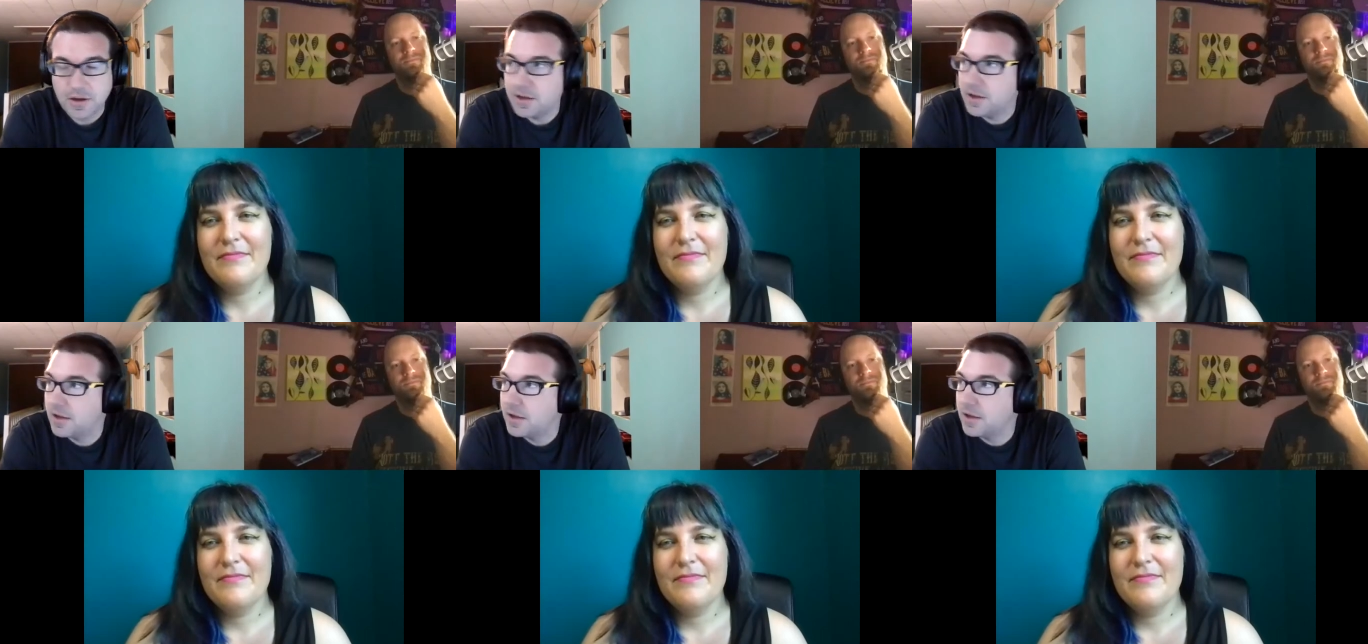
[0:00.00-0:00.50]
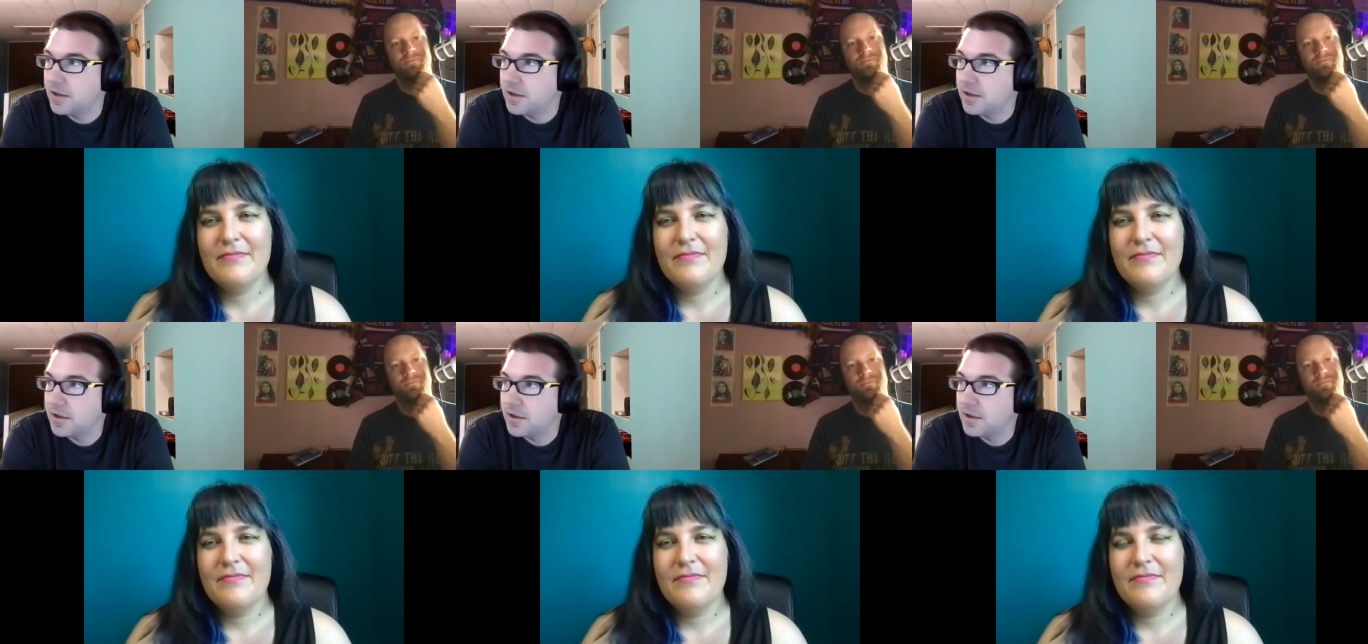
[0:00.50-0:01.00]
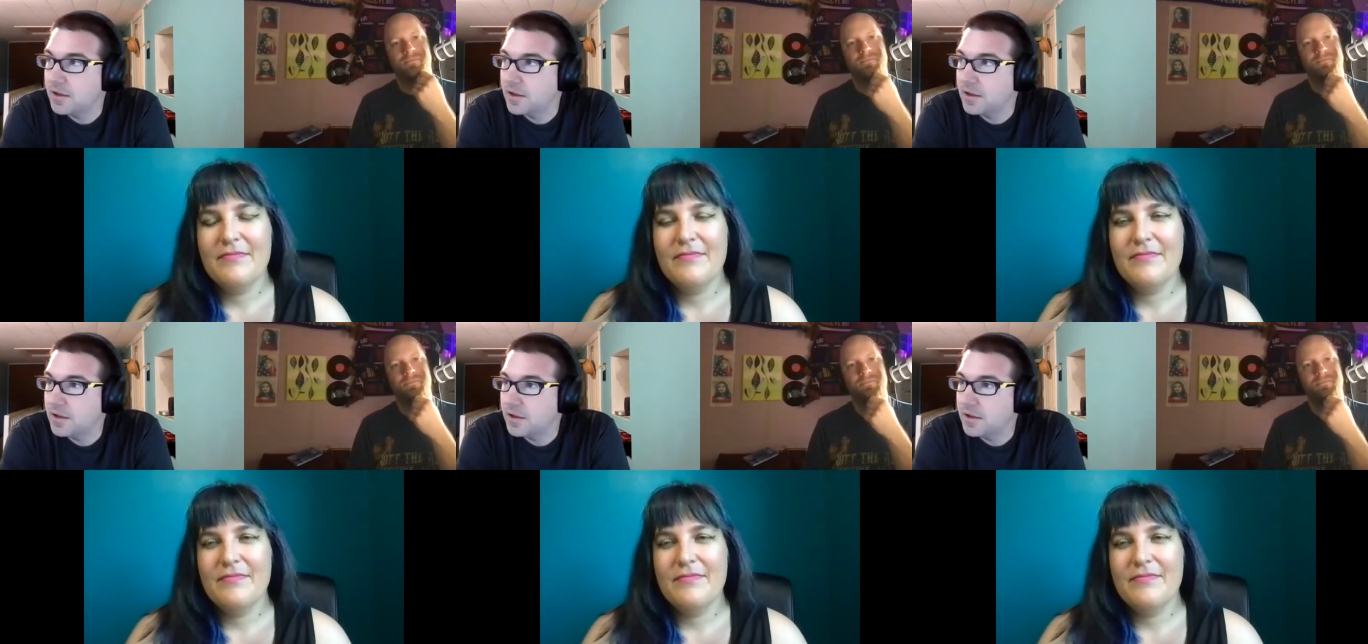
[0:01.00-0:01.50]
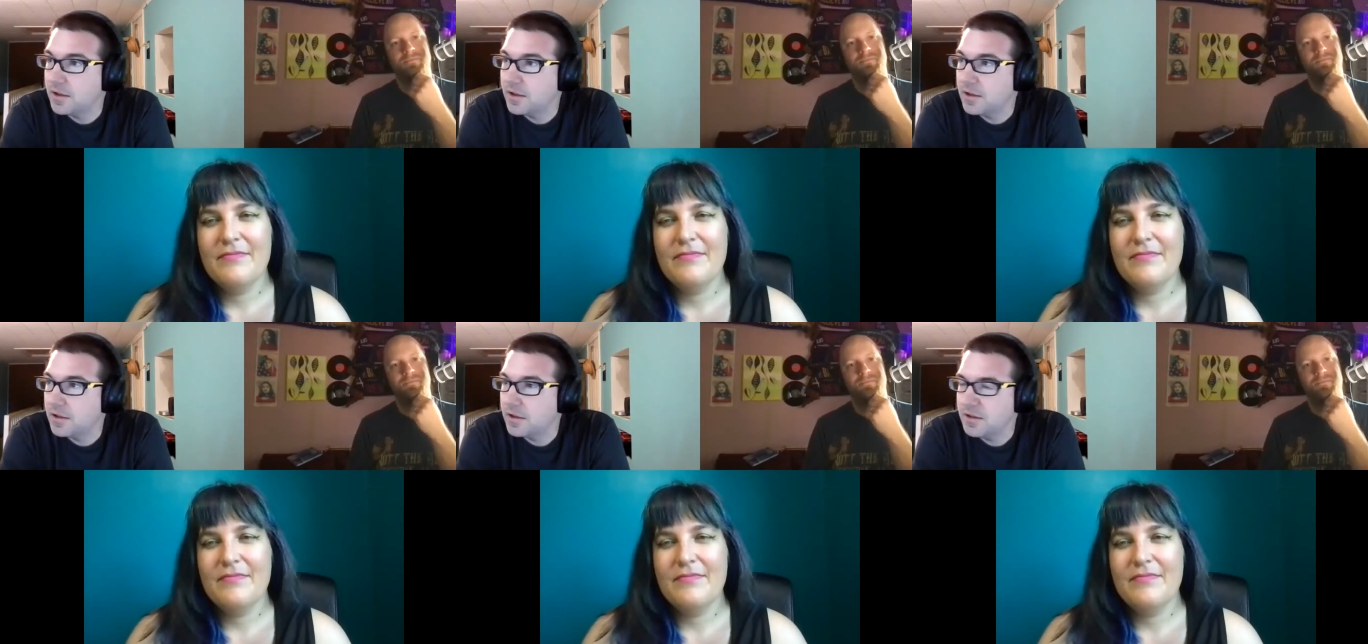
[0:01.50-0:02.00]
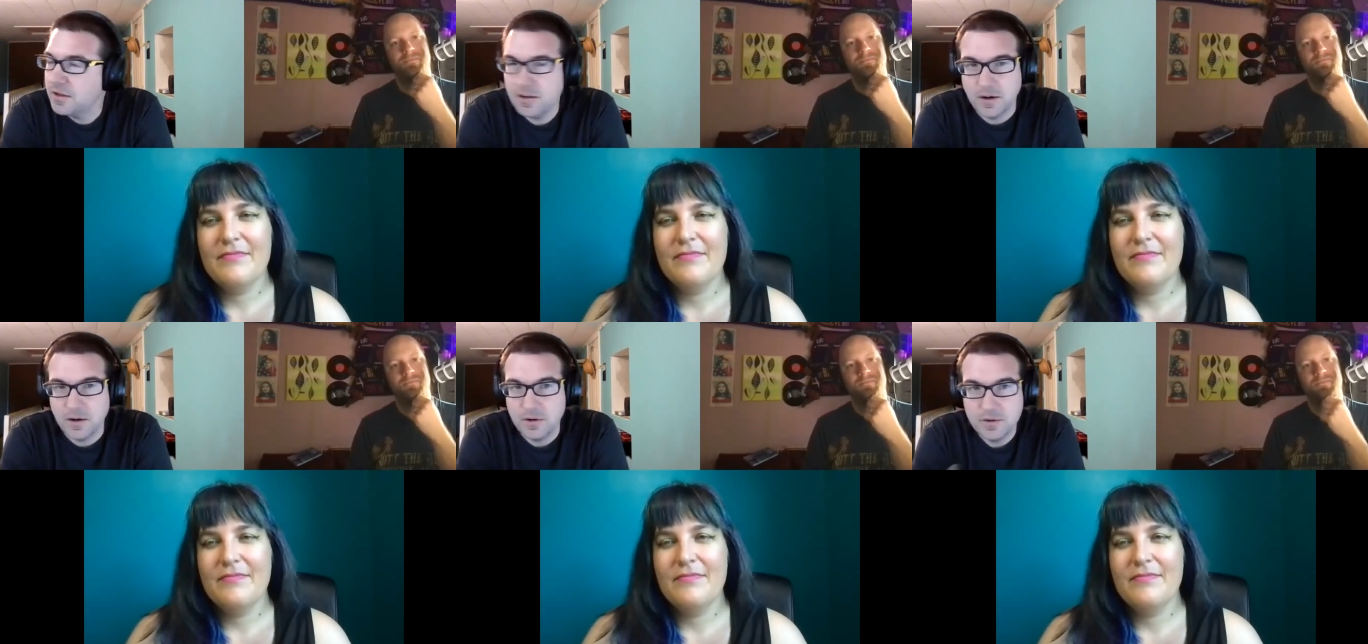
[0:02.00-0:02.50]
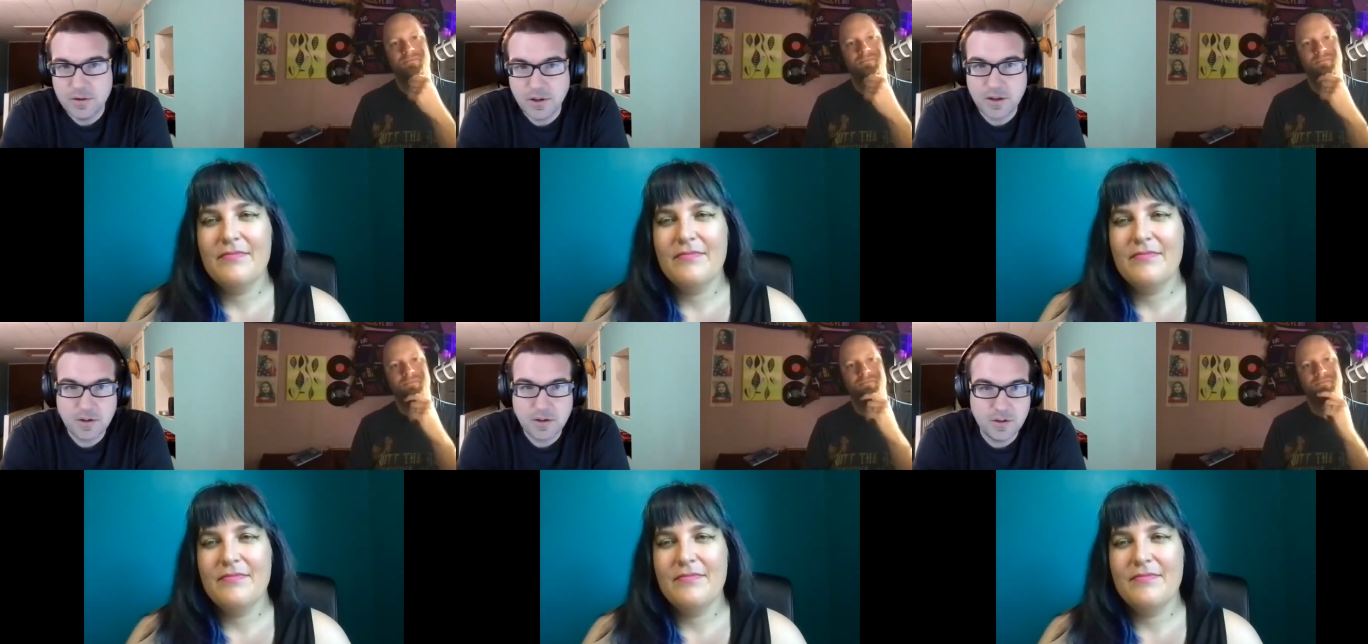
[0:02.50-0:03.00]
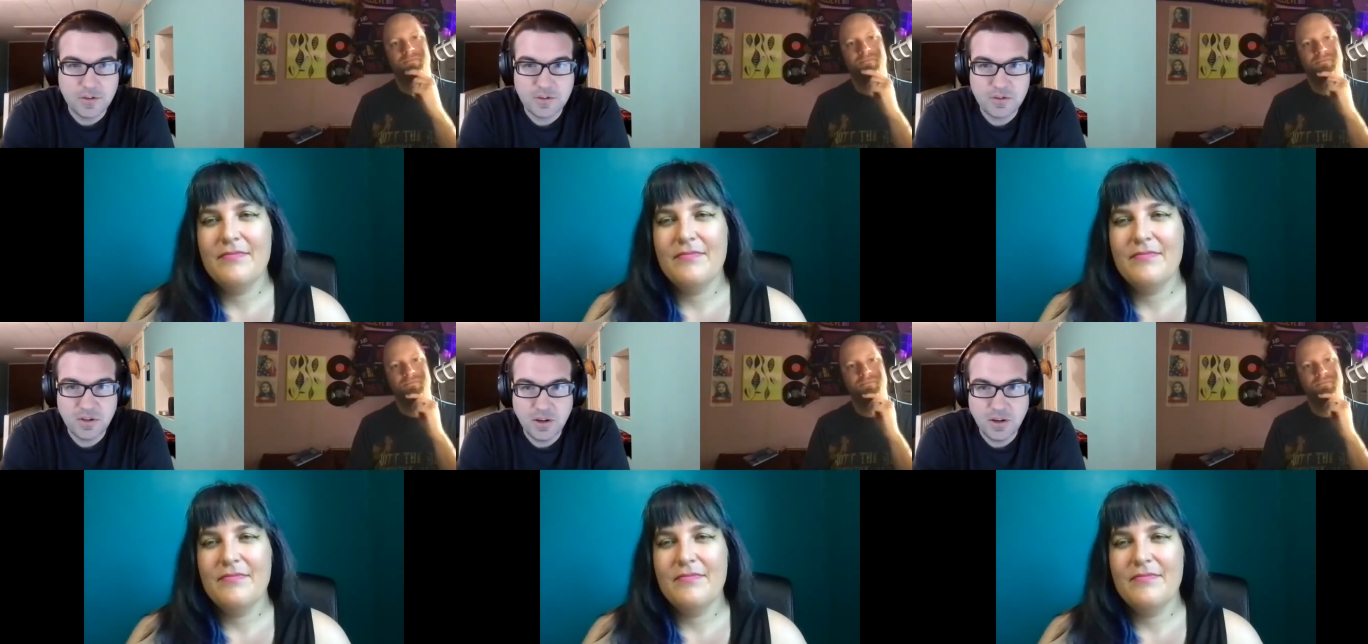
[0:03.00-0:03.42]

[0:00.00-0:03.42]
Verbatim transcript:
Speaker 1: uh, you know, like it's,